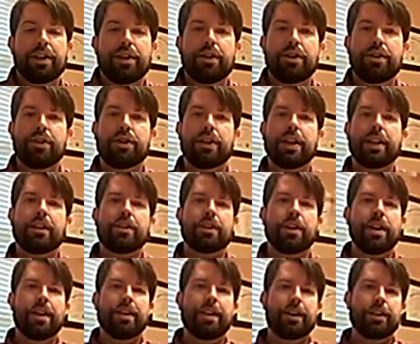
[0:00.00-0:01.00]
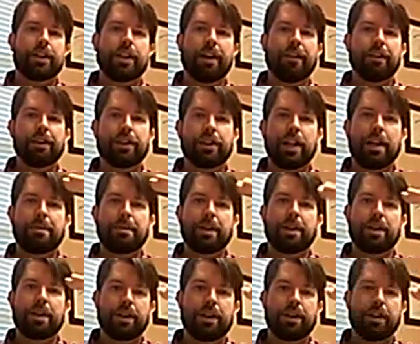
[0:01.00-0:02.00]
So you can see there's several steps
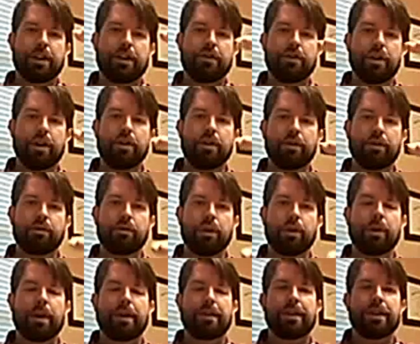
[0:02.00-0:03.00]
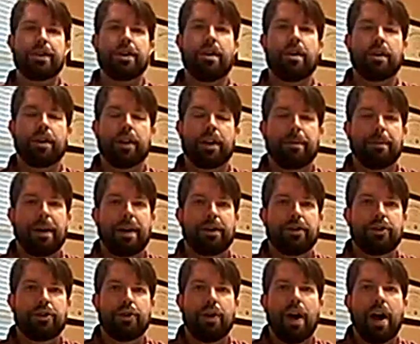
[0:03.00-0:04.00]
that you go through whenever you're talking
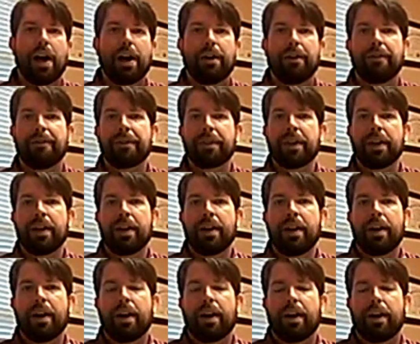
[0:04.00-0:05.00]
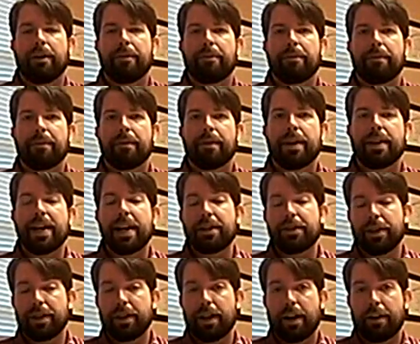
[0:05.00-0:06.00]
about trial. It's
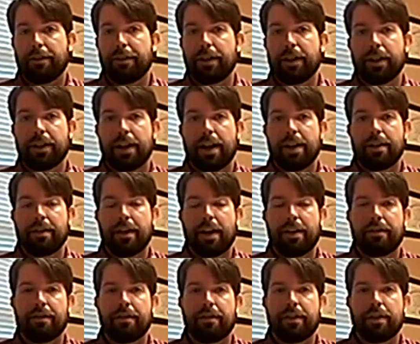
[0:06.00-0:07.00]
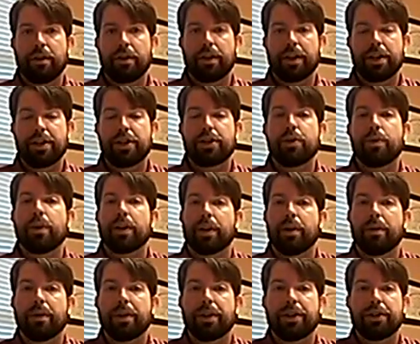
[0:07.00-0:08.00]
actually a lot of fun. I thoroughly enjoy
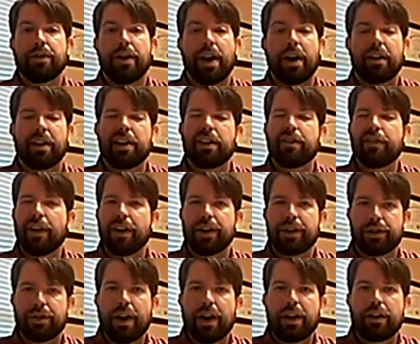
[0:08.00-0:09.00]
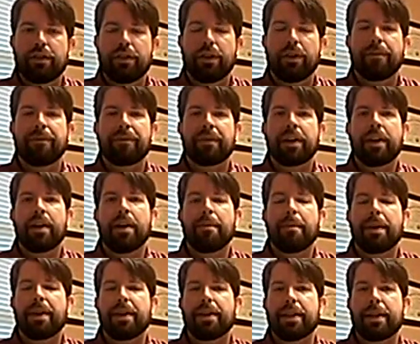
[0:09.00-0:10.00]
going to trial. It is very stressful,
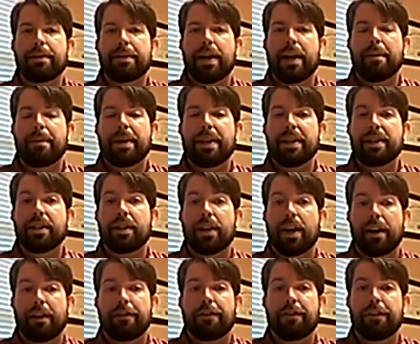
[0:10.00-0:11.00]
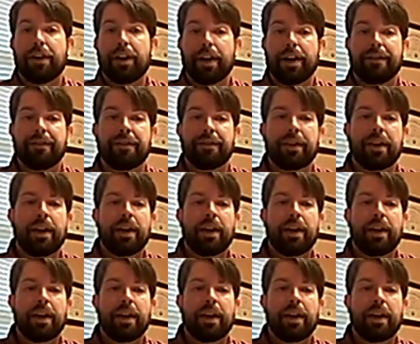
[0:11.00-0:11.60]
but at the same time it is a lot of fun.